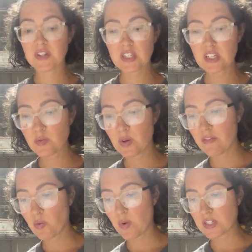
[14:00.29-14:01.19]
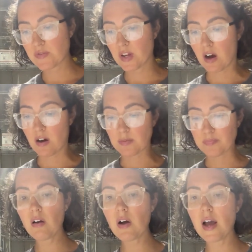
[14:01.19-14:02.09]
it's just whatever works for y'all.
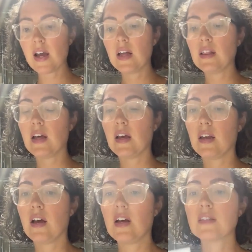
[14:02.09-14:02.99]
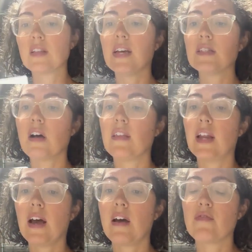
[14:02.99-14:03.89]
Okay. And then, so that's all that
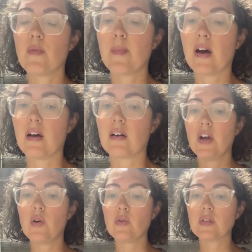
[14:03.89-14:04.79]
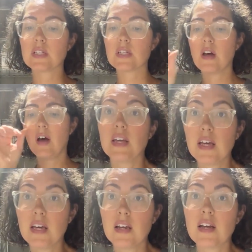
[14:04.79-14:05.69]
I have for my notes.
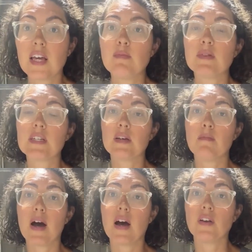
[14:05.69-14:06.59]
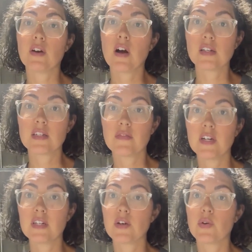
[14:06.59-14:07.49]
Again, keep this in mind. Your cost of
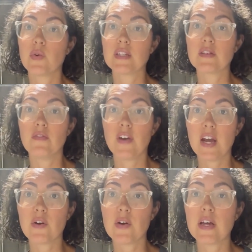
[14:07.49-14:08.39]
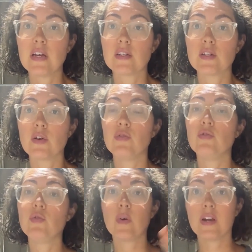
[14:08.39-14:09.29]
goods are going to vary. So you
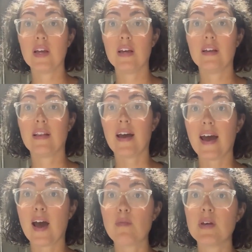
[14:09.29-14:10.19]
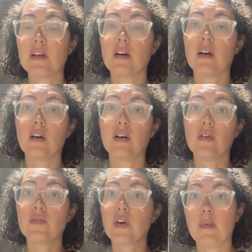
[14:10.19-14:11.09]
do want to get in the habit
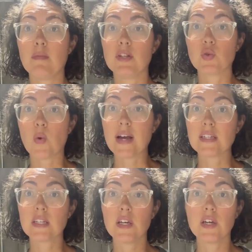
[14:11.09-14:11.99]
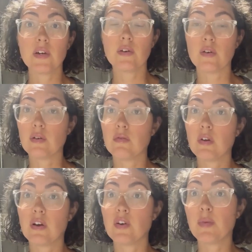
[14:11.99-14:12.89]
of maybe twice a year,
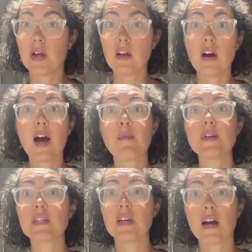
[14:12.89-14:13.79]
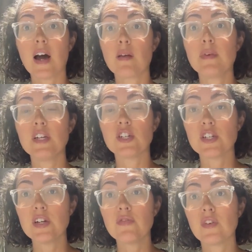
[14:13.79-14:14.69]
or depending on how much the economy is
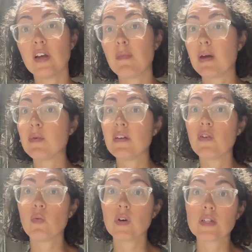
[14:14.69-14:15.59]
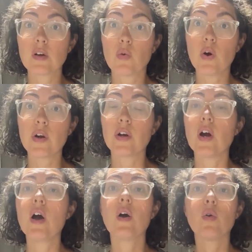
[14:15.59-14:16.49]
shifting, maybe even once a quarter,
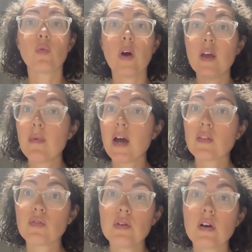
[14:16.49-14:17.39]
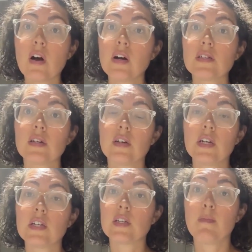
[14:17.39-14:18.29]
running back through your cost of
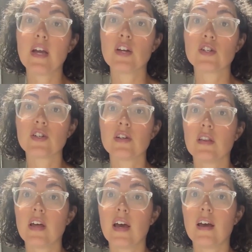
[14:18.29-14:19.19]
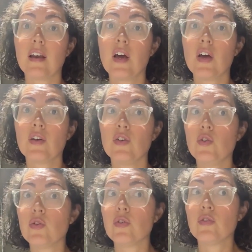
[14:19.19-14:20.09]
goods and making sure that
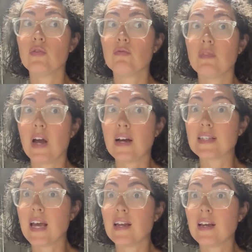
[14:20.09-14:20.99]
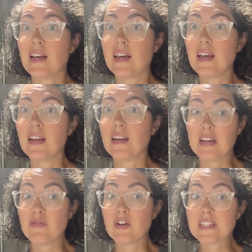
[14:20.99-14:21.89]
you're not taking a hit.
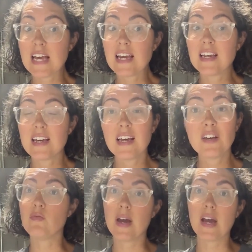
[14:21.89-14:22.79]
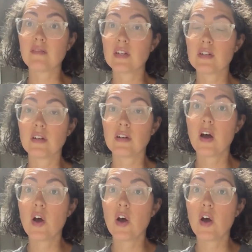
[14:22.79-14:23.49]
If you're taking a hit, you may have to